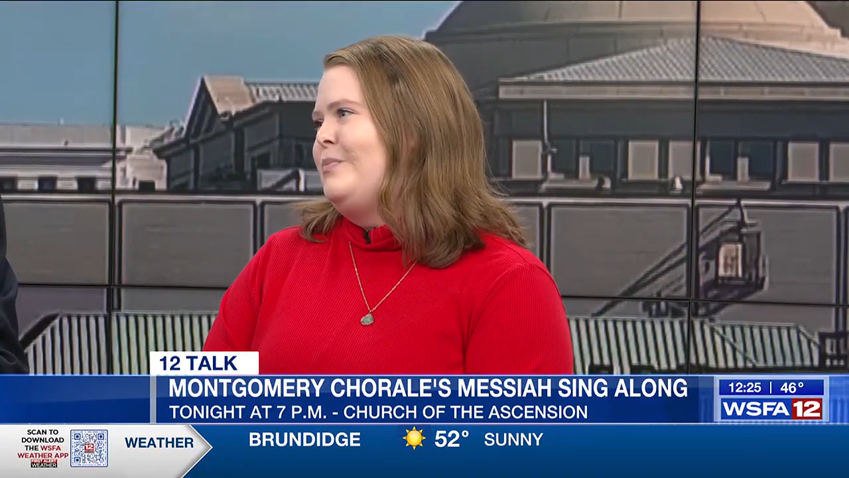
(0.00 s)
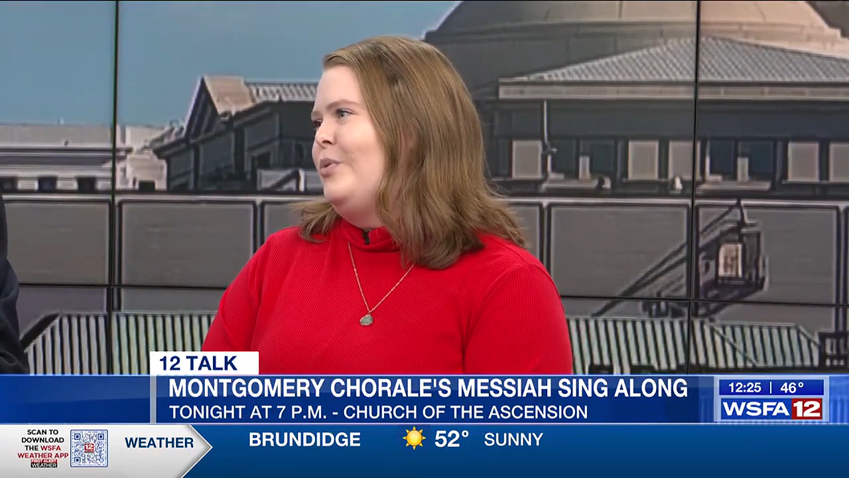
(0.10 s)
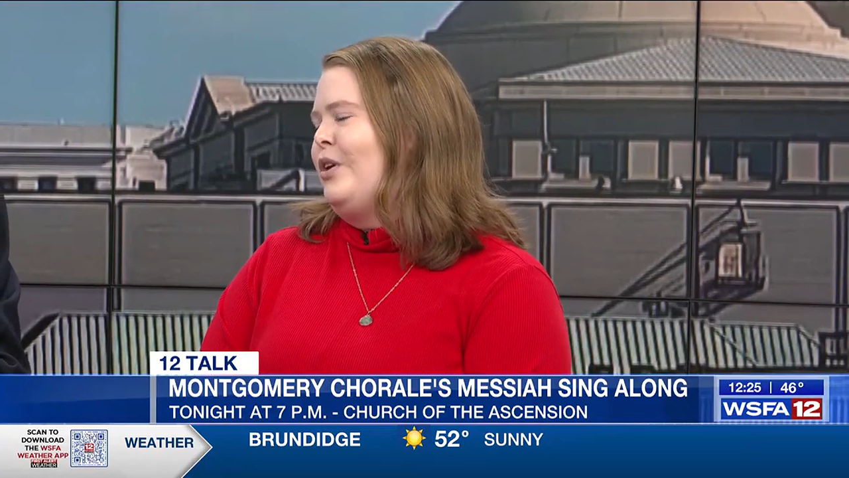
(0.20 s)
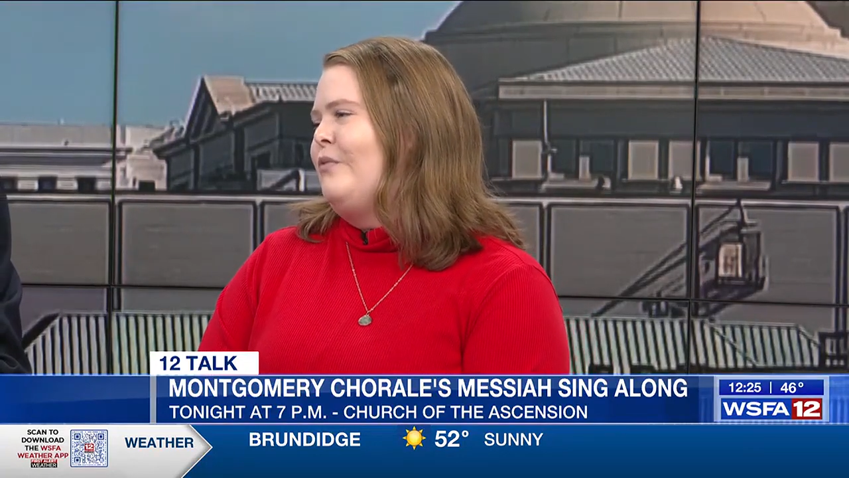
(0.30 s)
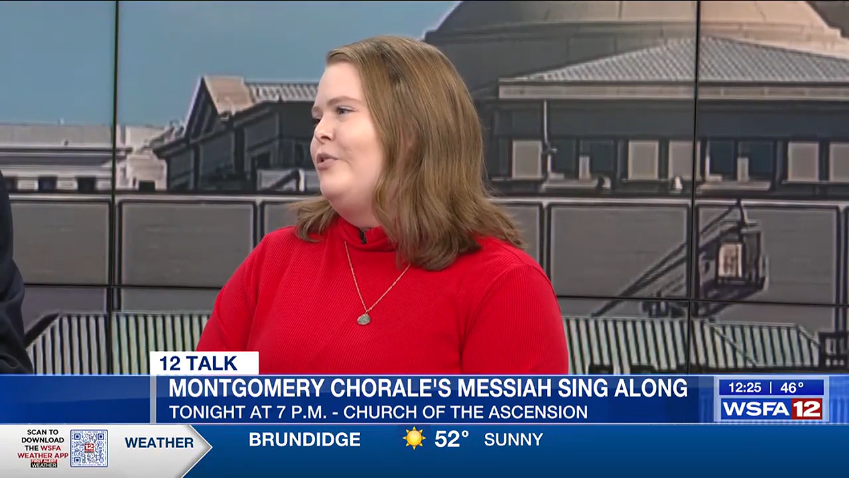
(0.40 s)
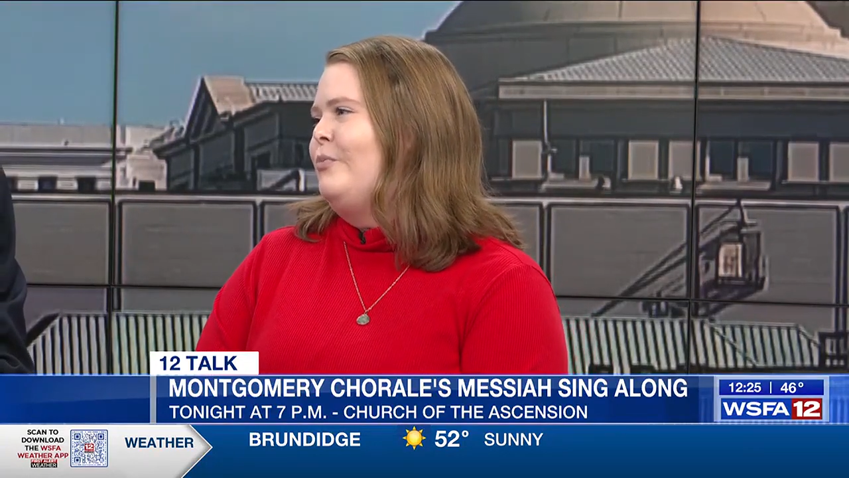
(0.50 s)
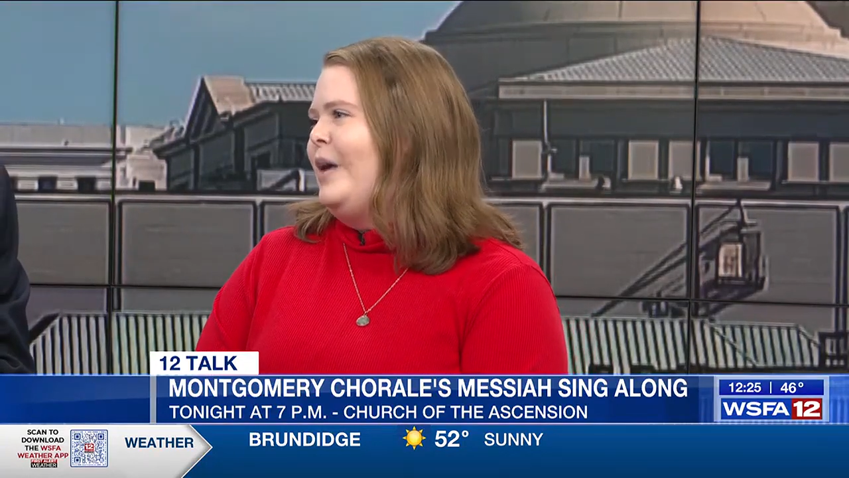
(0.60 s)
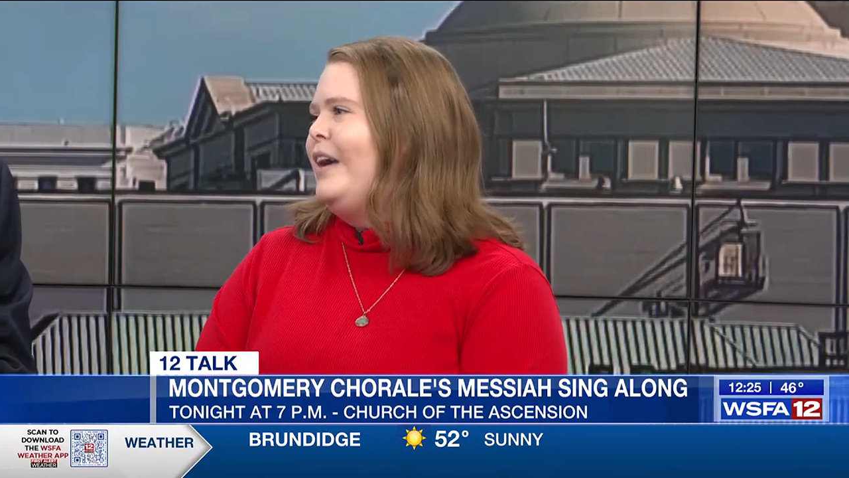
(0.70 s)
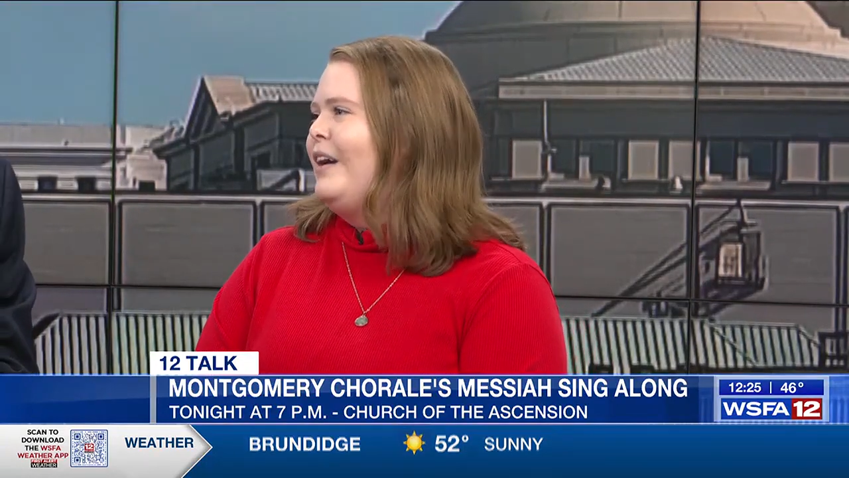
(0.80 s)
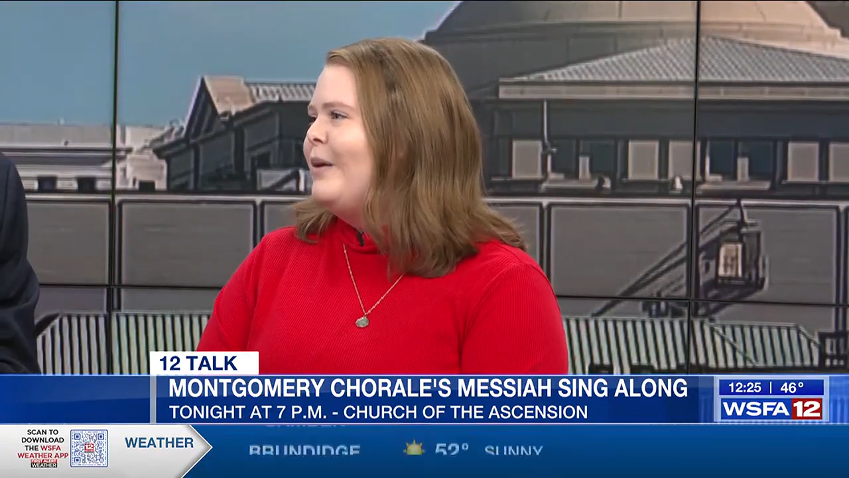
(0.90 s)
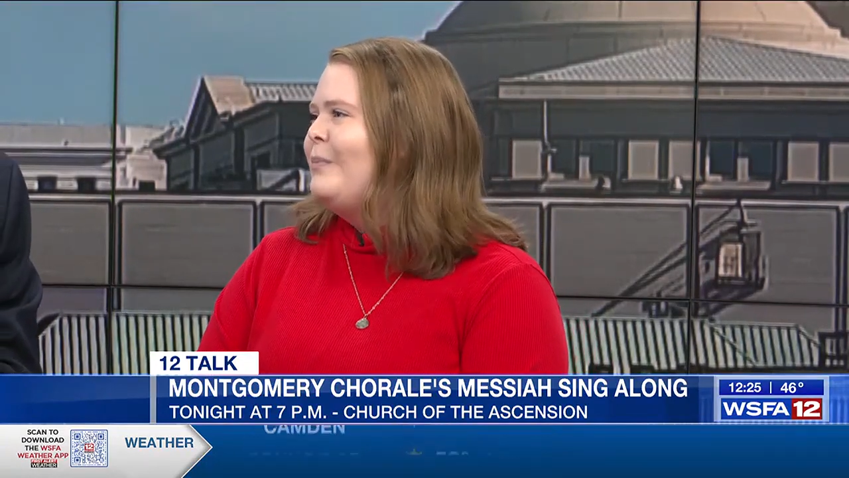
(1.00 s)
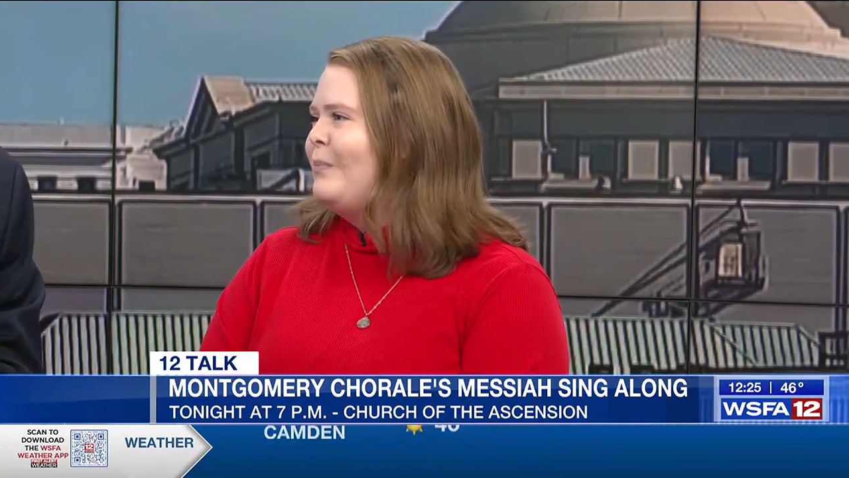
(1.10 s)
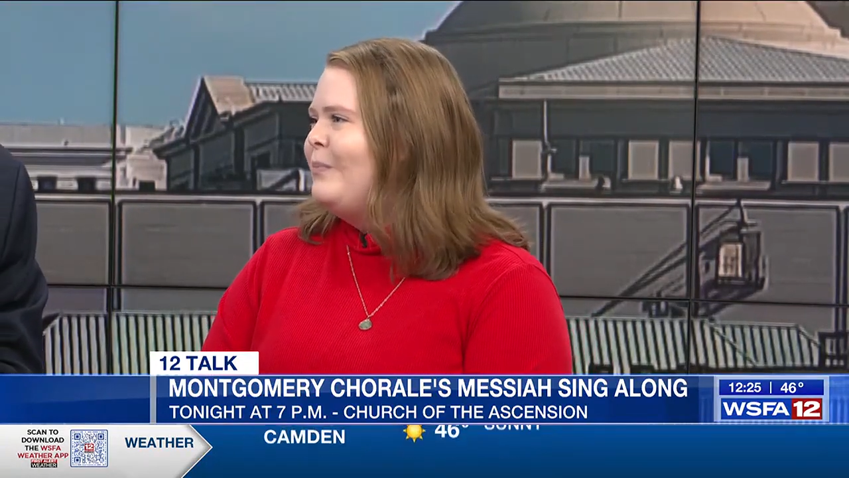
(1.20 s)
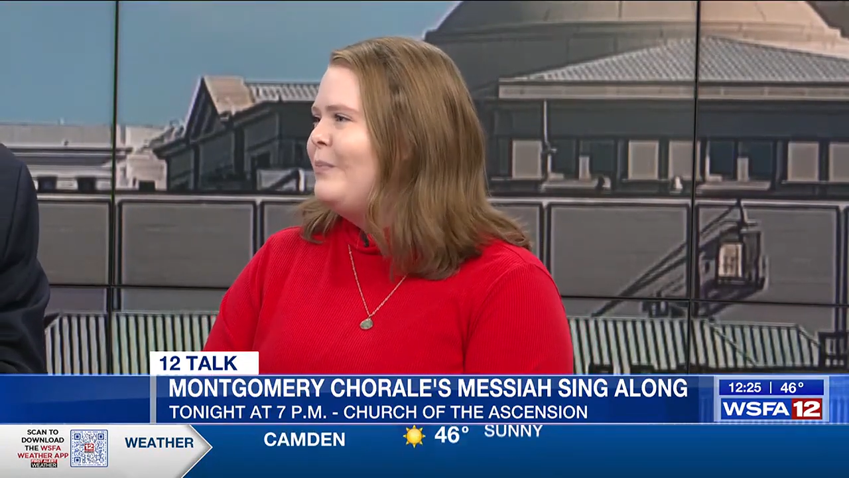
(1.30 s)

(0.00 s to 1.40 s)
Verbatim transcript: support our food bank. It's a